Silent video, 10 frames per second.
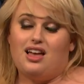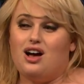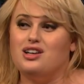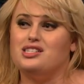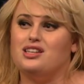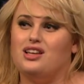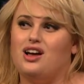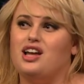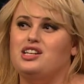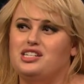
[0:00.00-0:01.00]

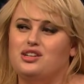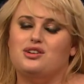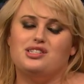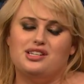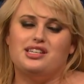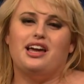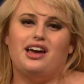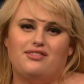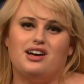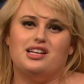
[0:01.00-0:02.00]
I did also say I
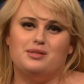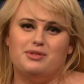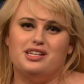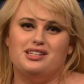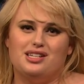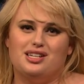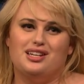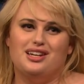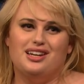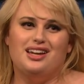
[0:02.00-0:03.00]
have a husband
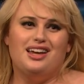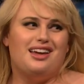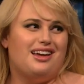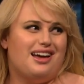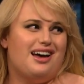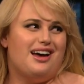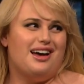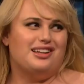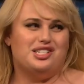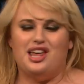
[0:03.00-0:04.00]

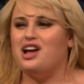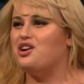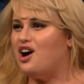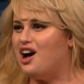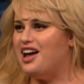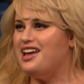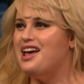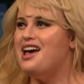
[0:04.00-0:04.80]
to that guy.